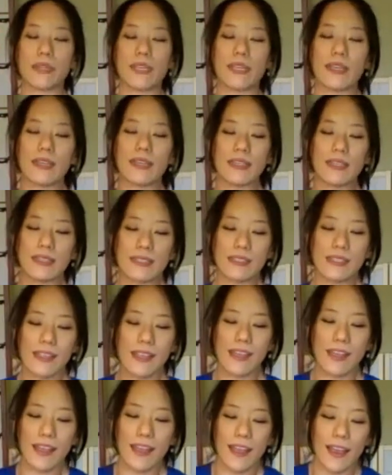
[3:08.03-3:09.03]
piece,
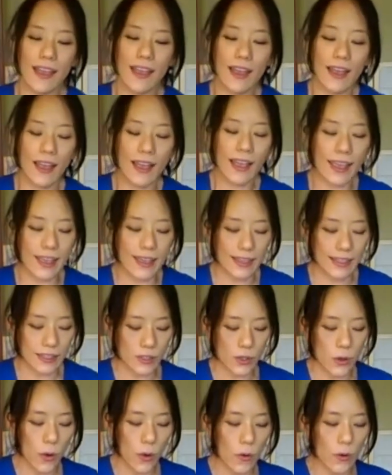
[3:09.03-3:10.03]

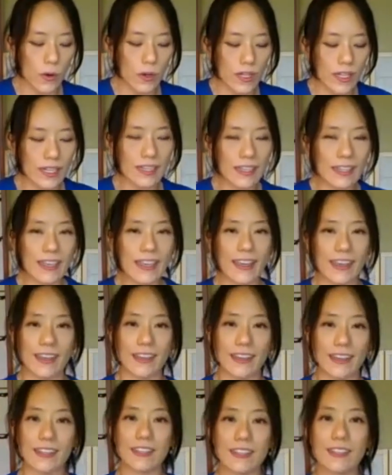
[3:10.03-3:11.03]
hands holding the
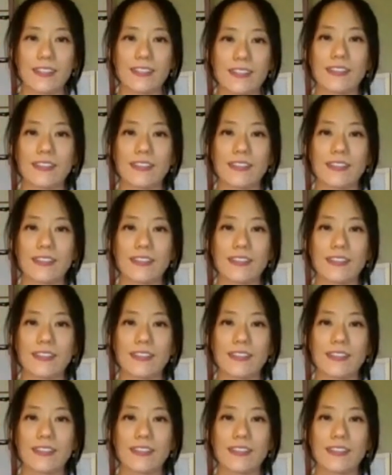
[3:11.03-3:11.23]
head.